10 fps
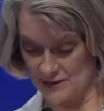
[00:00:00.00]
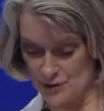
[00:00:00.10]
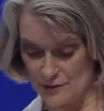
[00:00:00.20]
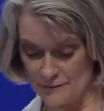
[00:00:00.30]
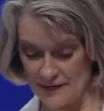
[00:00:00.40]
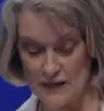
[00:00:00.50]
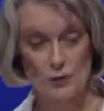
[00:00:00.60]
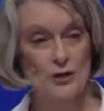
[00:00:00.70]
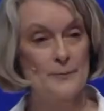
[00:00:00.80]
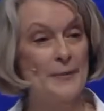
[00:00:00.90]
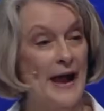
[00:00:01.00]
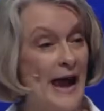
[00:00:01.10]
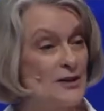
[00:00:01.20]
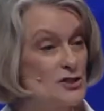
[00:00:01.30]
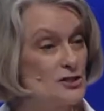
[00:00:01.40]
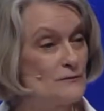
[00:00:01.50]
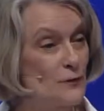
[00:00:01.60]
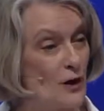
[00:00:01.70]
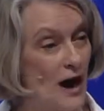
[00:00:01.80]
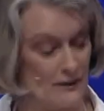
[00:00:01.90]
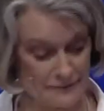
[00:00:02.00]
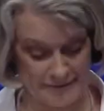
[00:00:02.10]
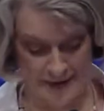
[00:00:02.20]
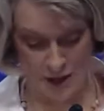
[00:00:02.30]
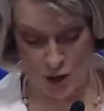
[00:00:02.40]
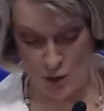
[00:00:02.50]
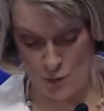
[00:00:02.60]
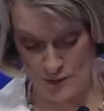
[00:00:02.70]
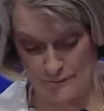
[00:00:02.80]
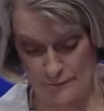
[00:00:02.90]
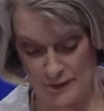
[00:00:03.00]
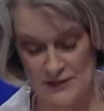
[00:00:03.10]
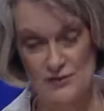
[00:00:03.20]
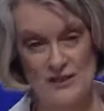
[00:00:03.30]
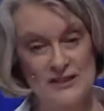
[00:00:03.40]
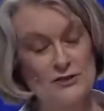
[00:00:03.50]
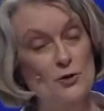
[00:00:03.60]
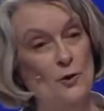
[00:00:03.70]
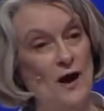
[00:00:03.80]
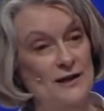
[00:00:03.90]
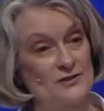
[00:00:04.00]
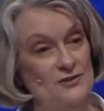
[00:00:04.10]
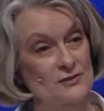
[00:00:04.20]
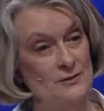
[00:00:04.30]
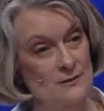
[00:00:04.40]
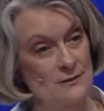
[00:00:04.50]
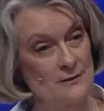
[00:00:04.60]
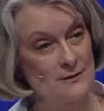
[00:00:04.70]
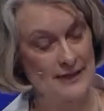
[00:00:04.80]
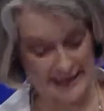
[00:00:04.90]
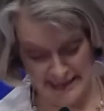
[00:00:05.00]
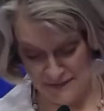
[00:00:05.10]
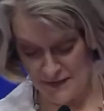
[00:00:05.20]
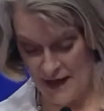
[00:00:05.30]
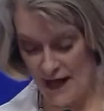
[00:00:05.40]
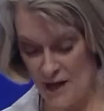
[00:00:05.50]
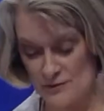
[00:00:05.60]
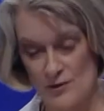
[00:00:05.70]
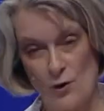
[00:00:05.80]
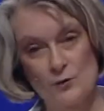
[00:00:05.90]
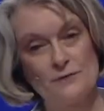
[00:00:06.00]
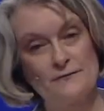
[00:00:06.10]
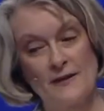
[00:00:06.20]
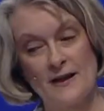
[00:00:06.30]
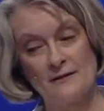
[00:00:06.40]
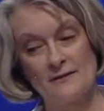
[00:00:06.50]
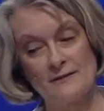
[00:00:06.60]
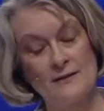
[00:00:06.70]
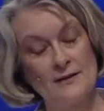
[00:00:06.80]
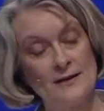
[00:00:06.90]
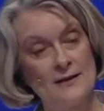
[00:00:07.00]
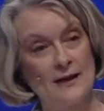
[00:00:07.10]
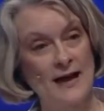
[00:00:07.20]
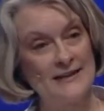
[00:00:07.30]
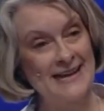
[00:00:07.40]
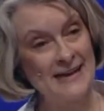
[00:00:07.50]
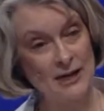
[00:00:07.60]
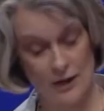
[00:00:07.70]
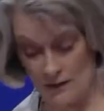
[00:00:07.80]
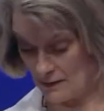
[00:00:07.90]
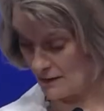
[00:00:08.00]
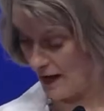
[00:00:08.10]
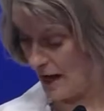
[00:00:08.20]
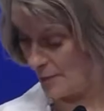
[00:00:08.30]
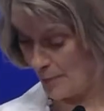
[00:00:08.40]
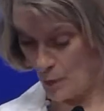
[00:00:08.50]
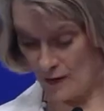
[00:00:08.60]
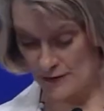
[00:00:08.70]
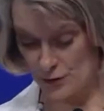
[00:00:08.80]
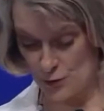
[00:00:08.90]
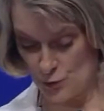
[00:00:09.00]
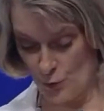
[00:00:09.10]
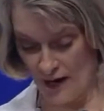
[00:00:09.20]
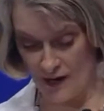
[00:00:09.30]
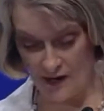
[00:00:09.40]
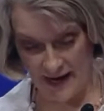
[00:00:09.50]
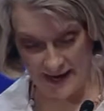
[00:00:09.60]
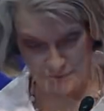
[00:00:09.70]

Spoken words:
is to feel compassion for our fellow friends in Christ in the household of faith. And here I'll point to, where